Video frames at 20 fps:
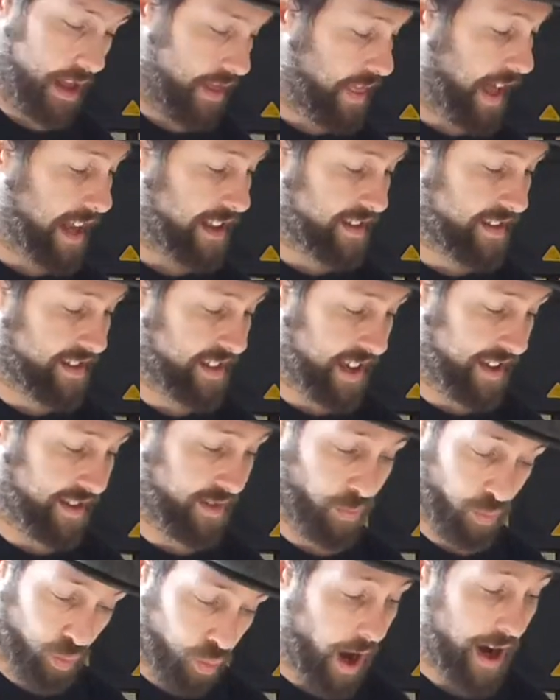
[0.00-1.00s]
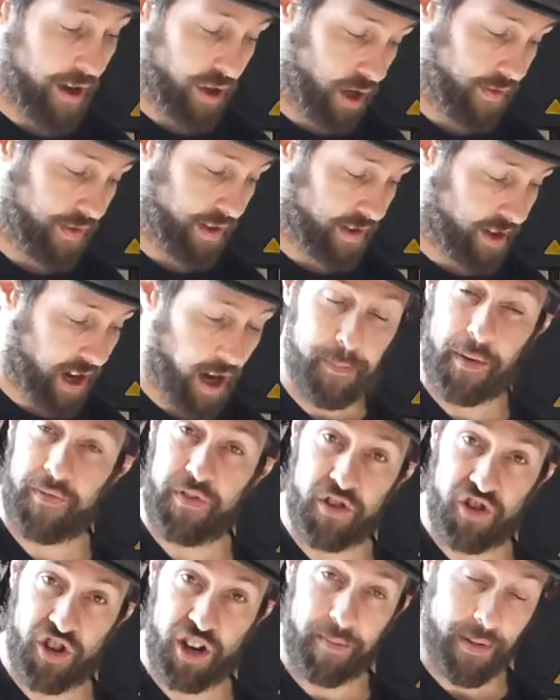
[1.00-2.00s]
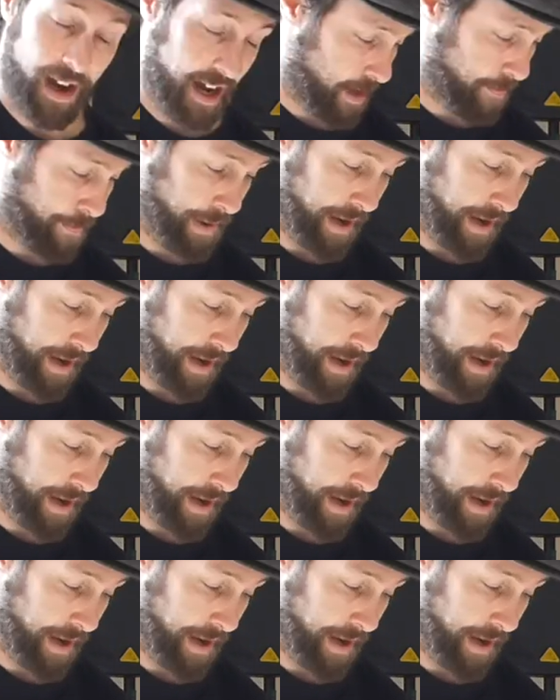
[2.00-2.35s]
That sits right over the top of the G minor